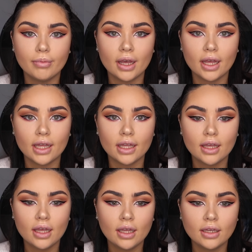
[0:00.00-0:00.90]
my
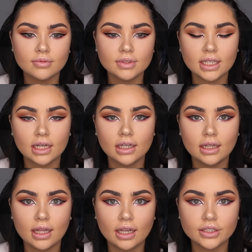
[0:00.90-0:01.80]
mascara
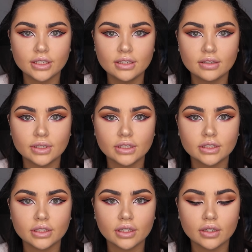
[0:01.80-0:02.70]
and lashes,
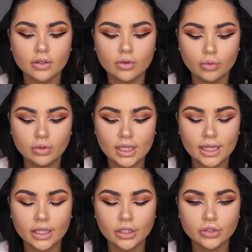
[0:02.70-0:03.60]
which will
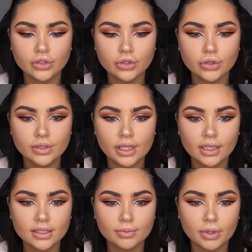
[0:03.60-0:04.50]
take 2
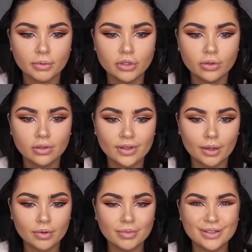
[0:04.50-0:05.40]
secs, but I'm gonna do it off
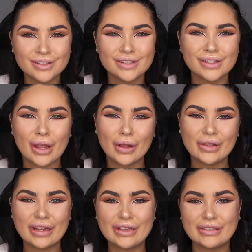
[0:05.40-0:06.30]
camera because
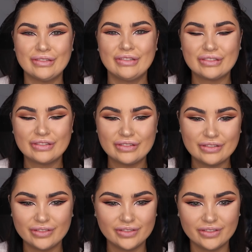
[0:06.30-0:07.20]
like
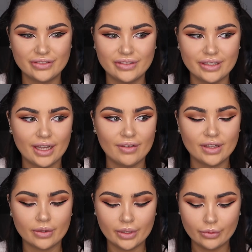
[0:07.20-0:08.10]
I
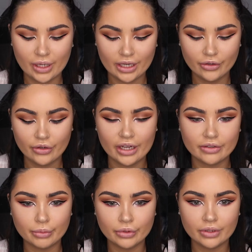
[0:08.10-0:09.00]
feel like we all kind of know how
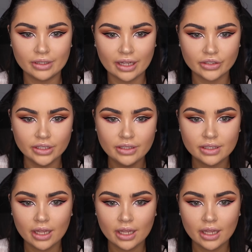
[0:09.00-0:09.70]
to put on the lashes.